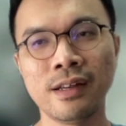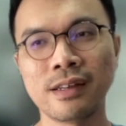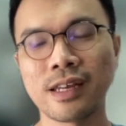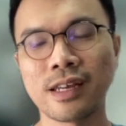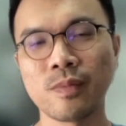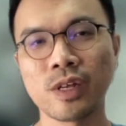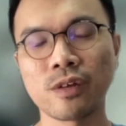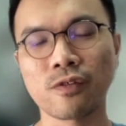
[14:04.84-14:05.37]

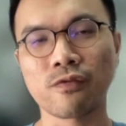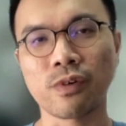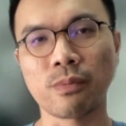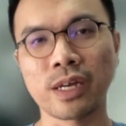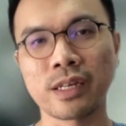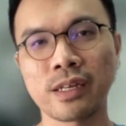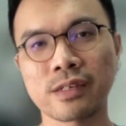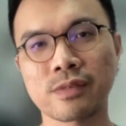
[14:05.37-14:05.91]
let me look for
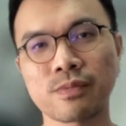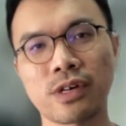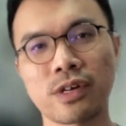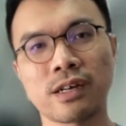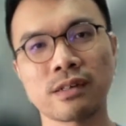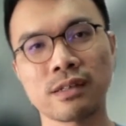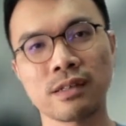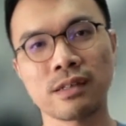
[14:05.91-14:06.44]
my next
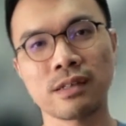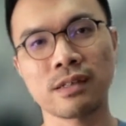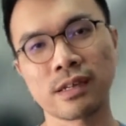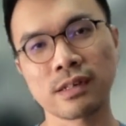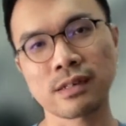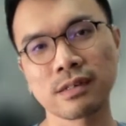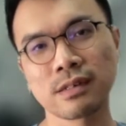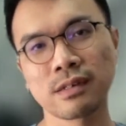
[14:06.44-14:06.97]
product
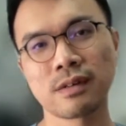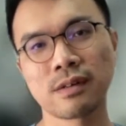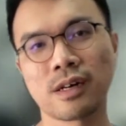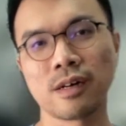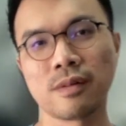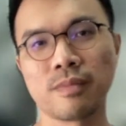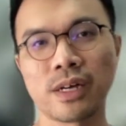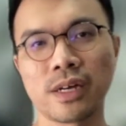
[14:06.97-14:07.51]
gig,
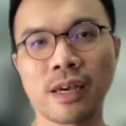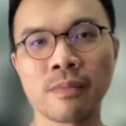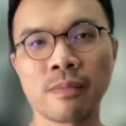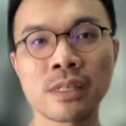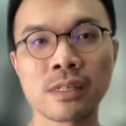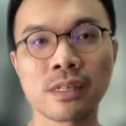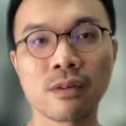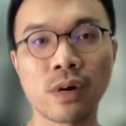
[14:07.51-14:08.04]
but let
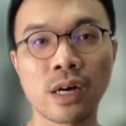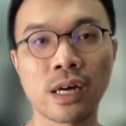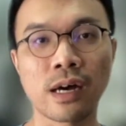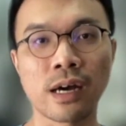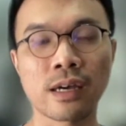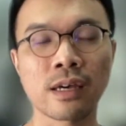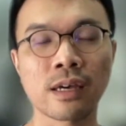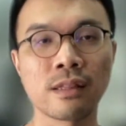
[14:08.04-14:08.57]
me see what
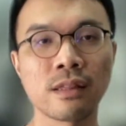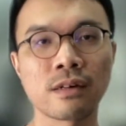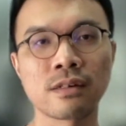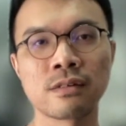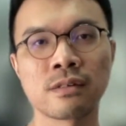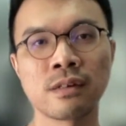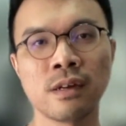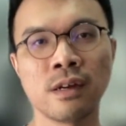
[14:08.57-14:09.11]
I can
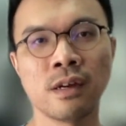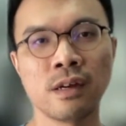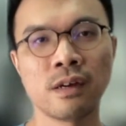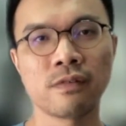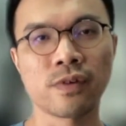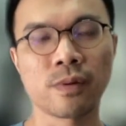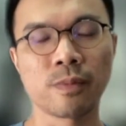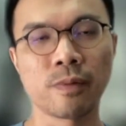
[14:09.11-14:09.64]
learn
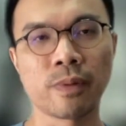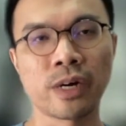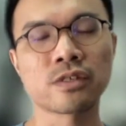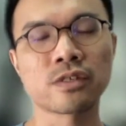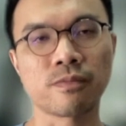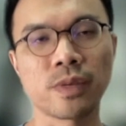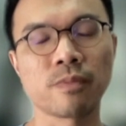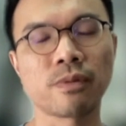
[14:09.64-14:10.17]
from a bunch
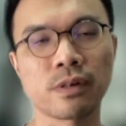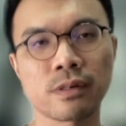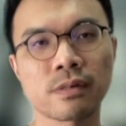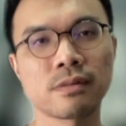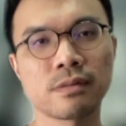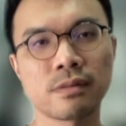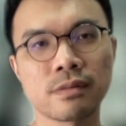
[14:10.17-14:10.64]
of people.